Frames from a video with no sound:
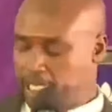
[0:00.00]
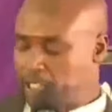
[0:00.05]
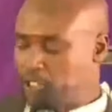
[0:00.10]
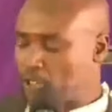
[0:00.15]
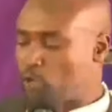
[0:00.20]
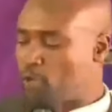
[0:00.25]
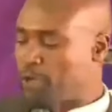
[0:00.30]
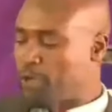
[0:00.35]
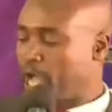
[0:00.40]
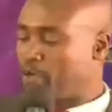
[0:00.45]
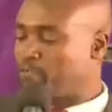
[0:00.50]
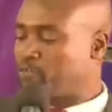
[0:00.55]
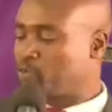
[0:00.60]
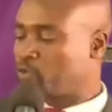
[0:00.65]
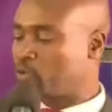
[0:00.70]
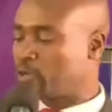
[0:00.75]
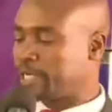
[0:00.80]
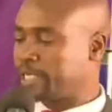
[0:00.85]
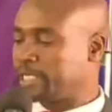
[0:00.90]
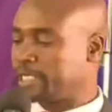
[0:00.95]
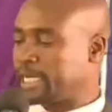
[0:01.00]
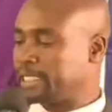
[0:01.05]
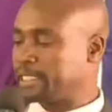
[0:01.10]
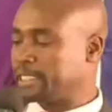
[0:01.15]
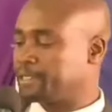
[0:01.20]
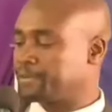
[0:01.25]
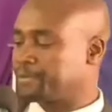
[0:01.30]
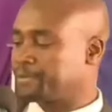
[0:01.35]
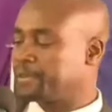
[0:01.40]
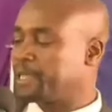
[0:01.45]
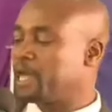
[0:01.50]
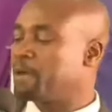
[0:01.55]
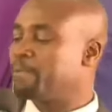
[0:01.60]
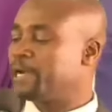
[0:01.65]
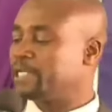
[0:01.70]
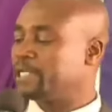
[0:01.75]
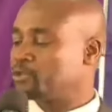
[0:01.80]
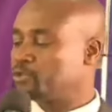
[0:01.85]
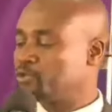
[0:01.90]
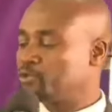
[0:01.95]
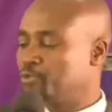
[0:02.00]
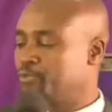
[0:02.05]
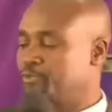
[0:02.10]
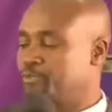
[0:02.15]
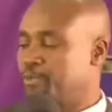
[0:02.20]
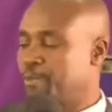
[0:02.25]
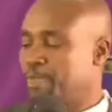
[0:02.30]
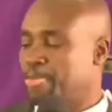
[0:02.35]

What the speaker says: So we have to correct that. Number two,